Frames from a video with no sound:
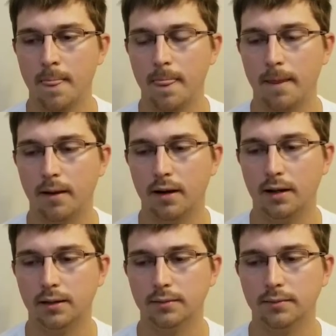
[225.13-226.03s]

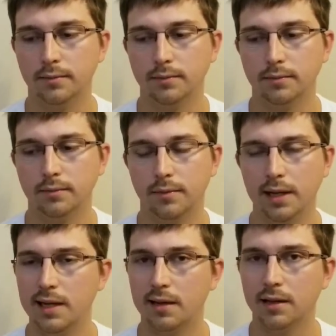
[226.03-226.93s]
But
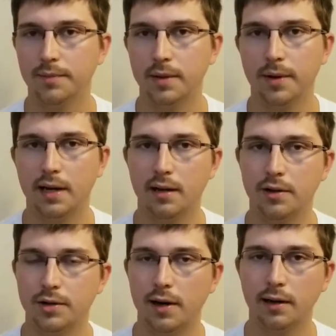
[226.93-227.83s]
he clipped the bed of the
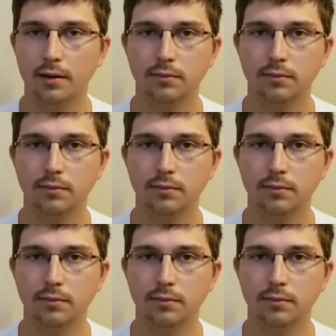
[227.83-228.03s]
truck.